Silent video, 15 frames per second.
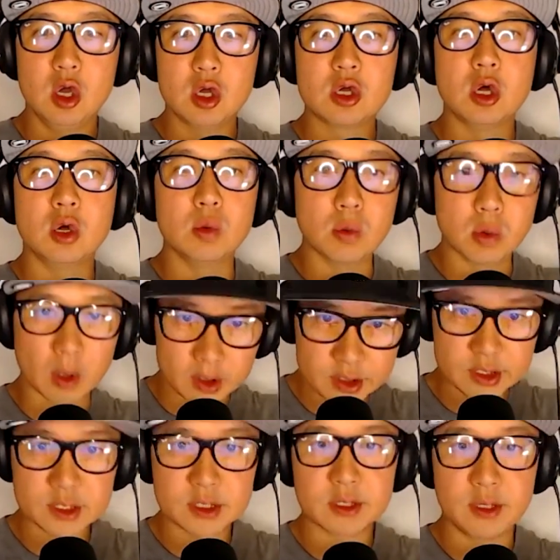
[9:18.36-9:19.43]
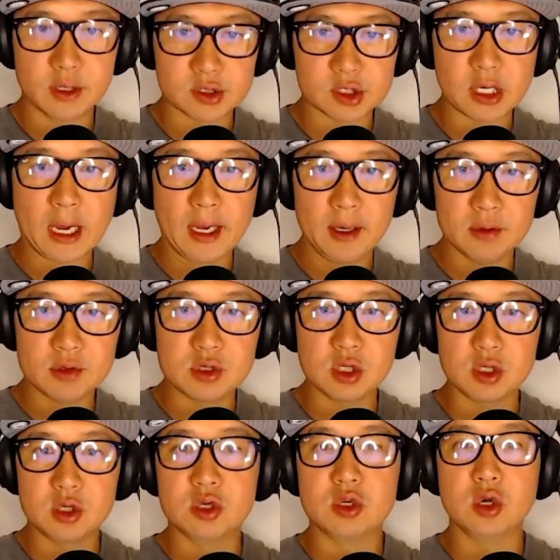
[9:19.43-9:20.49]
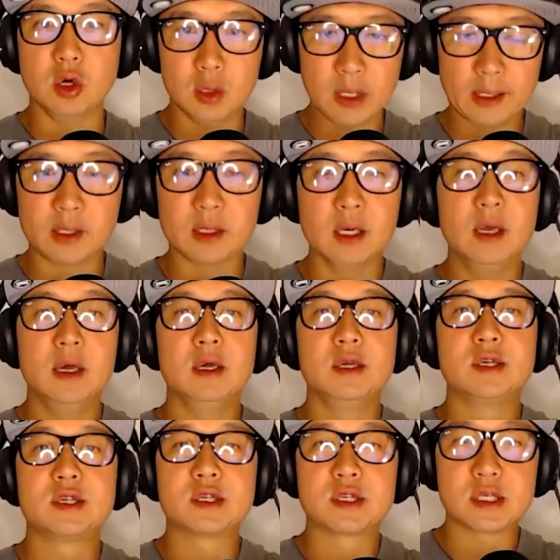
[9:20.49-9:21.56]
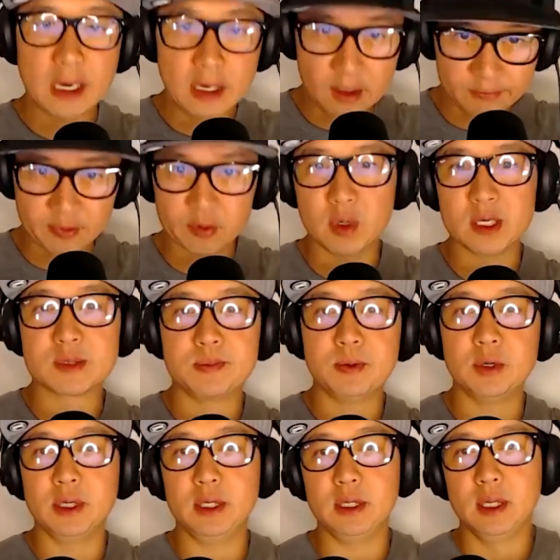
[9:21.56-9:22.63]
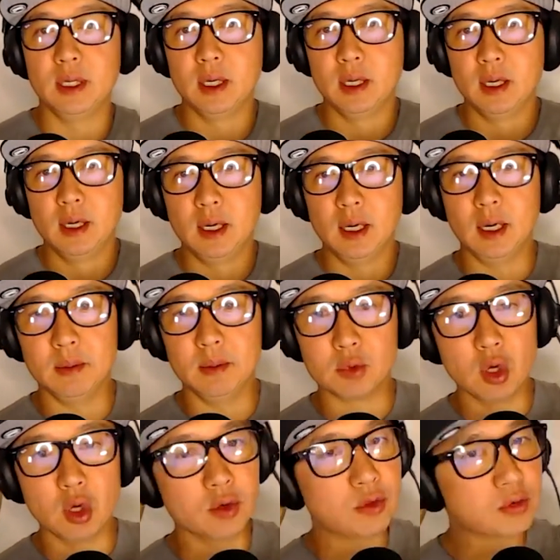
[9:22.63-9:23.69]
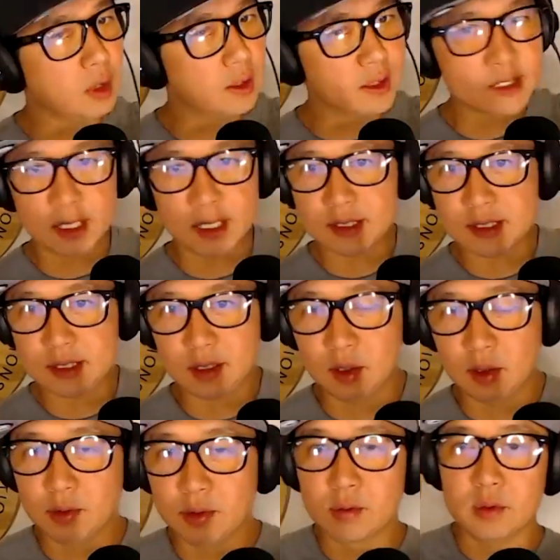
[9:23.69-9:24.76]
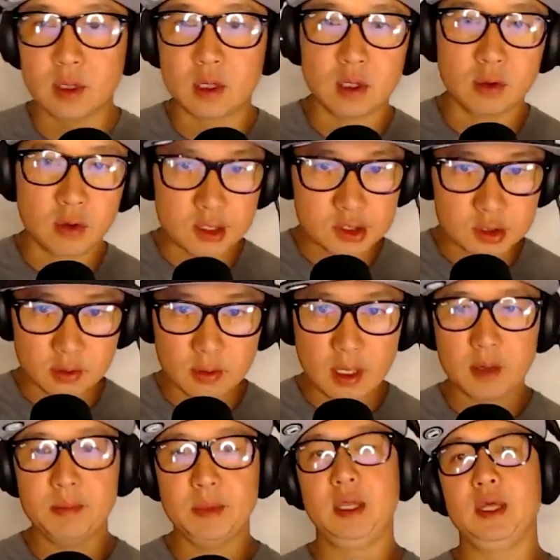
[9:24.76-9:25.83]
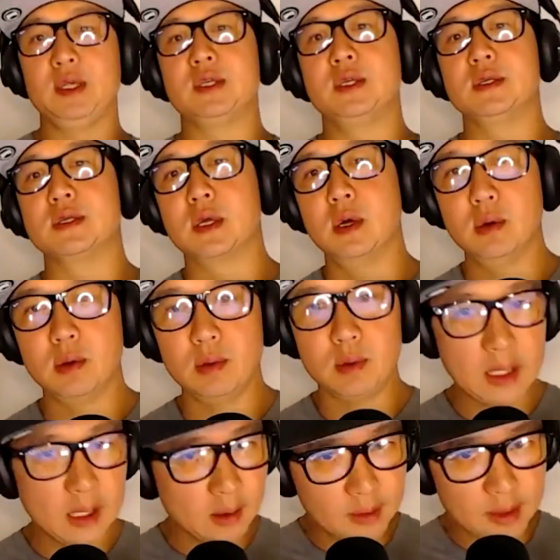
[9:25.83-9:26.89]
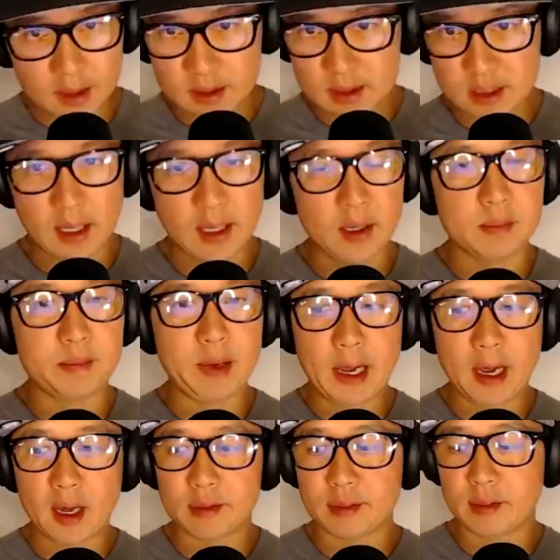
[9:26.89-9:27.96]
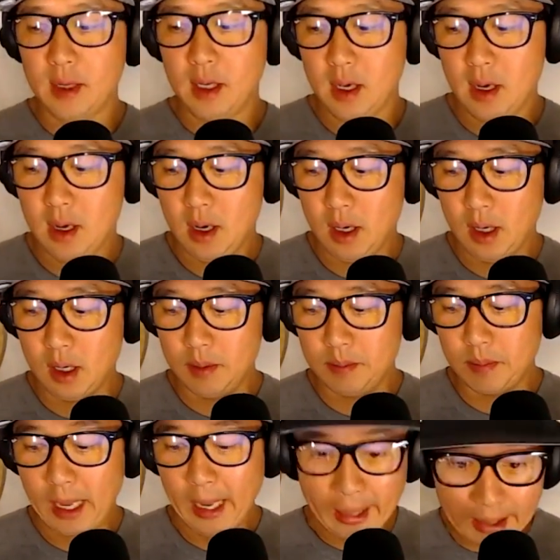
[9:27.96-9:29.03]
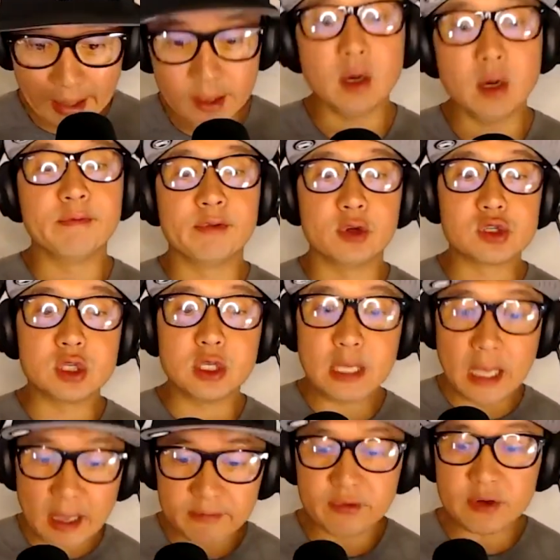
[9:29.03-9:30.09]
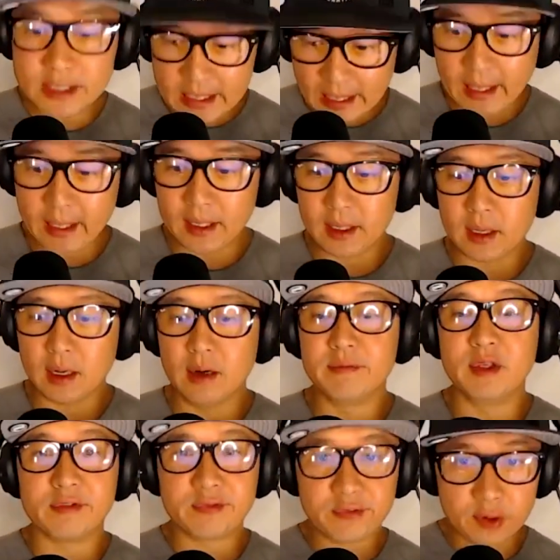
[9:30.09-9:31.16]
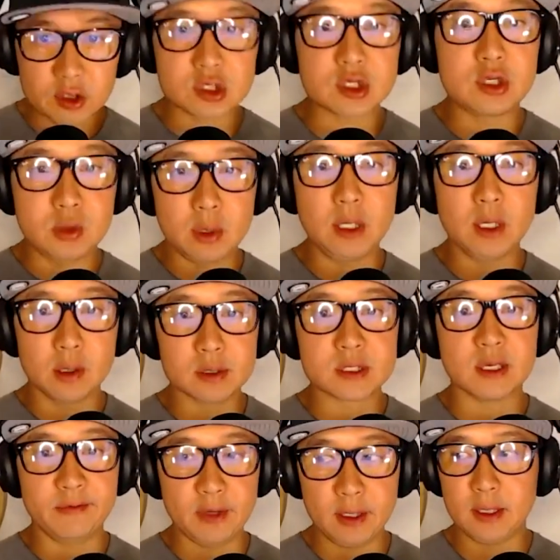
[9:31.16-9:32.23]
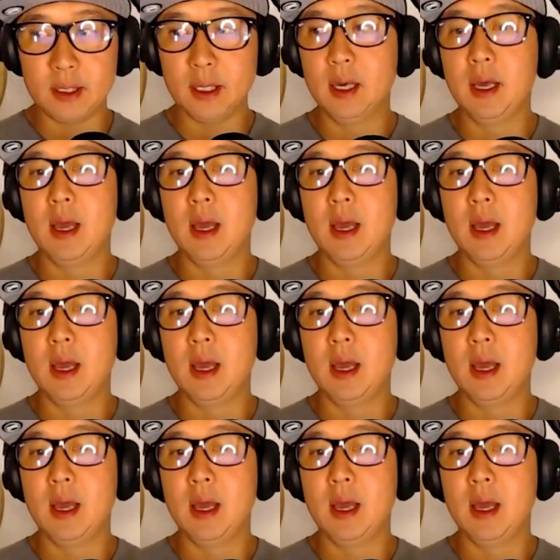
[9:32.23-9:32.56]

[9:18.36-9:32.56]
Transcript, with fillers: coerce their child to go like sign up for West Point, um, go through all the testing, go through the congressional recommendations, go down that entire path, um, hate virtually every day of the first two years of it,